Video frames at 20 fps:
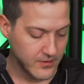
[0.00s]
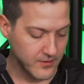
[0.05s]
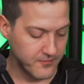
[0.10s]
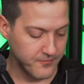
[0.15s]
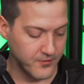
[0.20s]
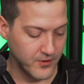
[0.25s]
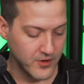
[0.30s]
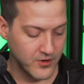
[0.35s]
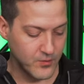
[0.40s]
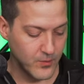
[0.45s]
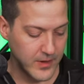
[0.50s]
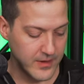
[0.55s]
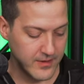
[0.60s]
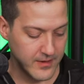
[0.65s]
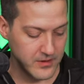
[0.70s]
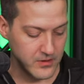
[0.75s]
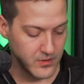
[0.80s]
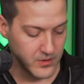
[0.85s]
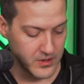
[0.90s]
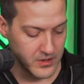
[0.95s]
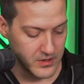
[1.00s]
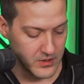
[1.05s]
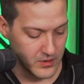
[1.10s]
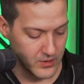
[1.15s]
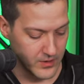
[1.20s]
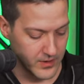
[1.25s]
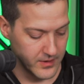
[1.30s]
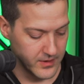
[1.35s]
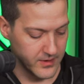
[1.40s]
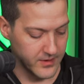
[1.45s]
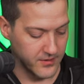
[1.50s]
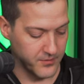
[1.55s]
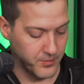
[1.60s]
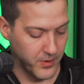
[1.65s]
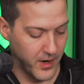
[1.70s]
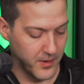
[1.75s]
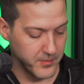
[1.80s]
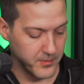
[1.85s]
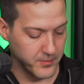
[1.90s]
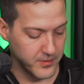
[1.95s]
the first way that you can do it is
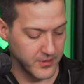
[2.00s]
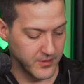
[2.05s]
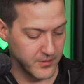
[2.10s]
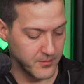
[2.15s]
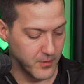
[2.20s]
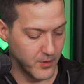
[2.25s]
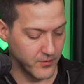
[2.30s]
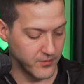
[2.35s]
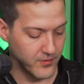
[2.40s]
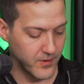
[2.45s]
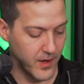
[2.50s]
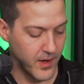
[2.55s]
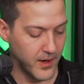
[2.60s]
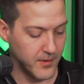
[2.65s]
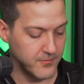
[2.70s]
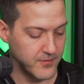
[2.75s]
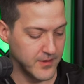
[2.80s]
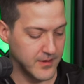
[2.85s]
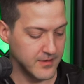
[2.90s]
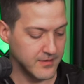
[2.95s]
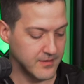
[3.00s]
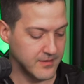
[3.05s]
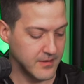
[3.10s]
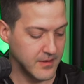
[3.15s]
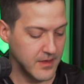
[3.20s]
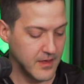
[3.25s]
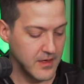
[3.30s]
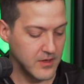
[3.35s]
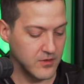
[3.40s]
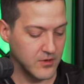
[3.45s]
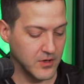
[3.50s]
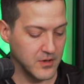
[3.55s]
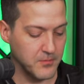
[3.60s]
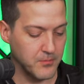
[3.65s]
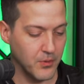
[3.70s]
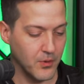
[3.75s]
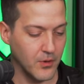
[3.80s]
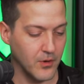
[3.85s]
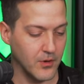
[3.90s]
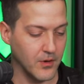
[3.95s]
probably the most obvious. You can
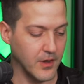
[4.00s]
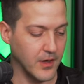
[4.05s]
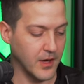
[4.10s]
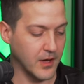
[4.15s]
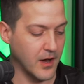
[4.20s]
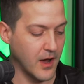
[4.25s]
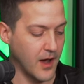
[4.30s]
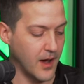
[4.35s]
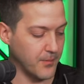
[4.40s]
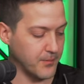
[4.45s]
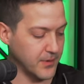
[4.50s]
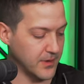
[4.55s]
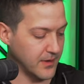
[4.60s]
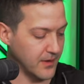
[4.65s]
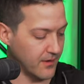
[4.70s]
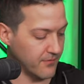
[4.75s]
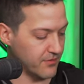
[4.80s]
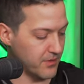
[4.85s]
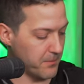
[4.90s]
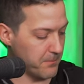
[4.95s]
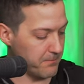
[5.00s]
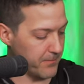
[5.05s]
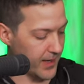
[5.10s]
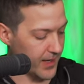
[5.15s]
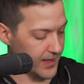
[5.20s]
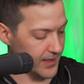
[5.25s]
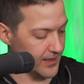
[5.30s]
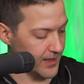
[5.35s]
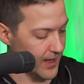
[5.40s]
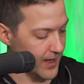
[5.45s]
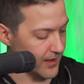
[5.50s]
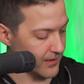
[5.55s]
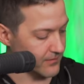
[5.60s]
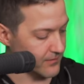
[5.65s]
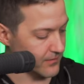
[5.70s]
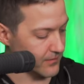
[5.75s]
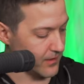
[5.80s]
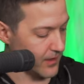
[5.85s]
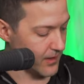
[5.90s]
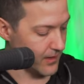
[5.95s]
pull a copy of the main
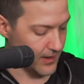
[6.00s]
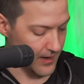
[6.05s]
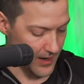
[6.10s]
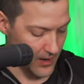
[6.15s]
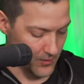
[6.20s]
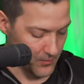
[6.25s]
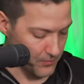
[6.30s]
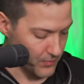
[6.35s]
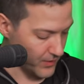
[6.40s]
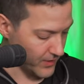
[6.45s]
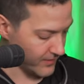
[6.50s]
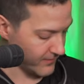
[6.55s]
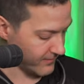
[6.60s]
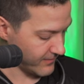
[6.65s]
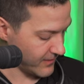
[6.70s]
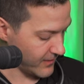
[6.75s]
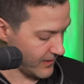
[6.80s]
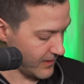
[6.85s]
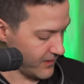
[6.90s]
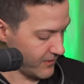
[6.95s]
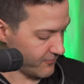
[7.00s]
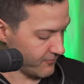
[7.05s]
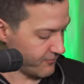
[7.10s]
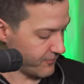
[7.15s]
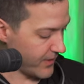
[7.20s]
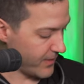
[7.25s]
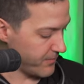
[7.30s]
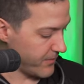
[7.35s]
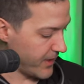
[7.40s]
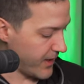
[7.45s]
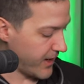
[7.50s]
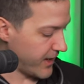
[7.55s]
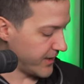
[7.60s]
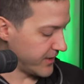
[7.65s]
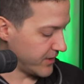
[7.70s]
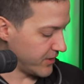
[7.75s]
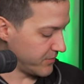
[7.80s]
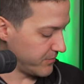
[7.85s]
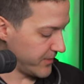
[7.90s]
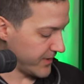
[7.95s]
XLR outputs from the
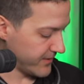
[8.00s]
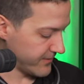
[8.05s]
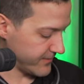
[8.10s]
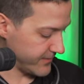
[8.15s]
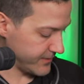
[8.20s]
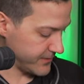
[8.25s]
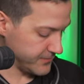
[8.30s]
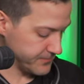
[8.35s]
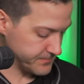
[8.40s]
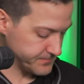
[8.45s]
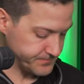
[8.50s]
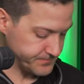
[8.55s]
audio mixer.